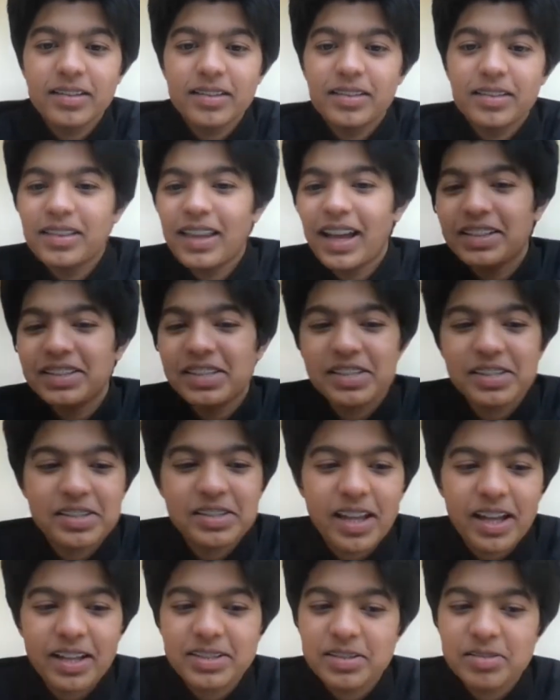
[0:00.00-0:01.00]

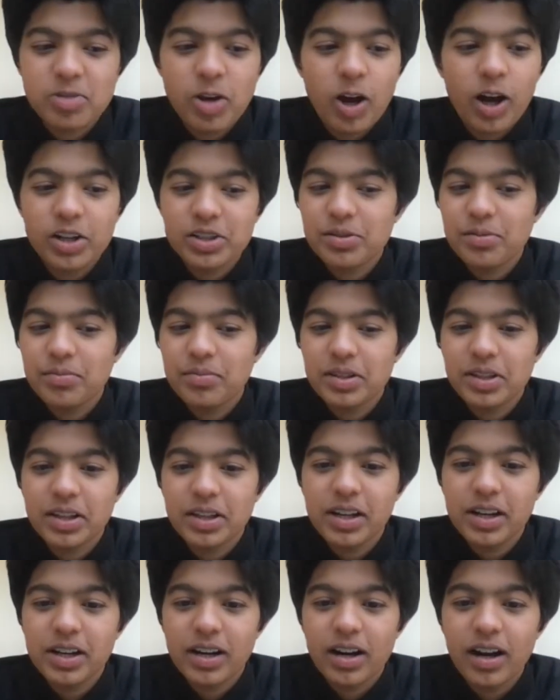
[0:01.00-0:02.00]
That's awesome to
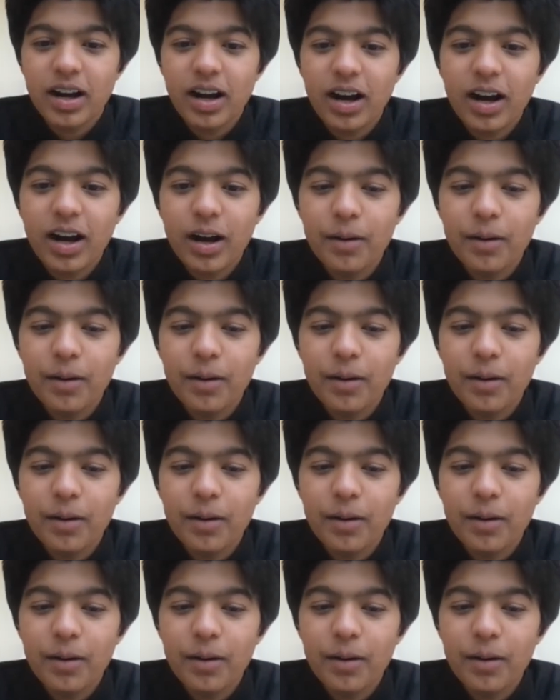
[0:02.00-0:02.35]
hear.